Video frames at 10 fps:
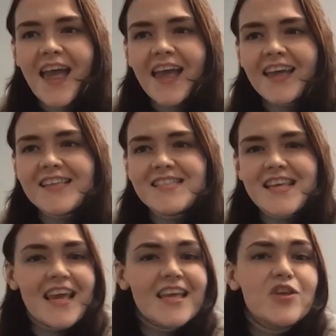is,
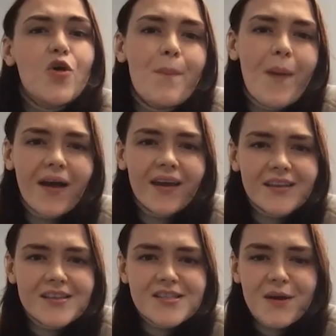in your
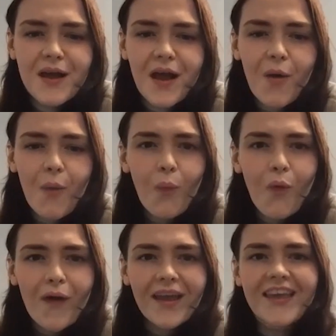mind,
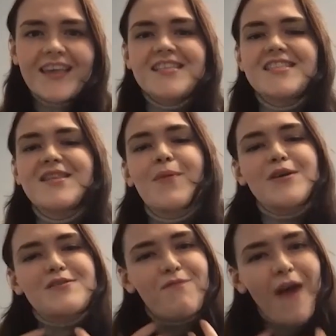what is the
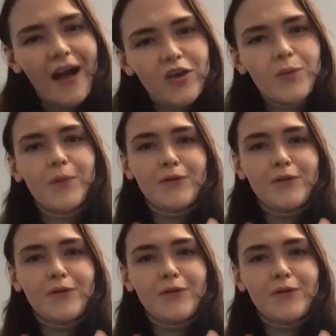most valuable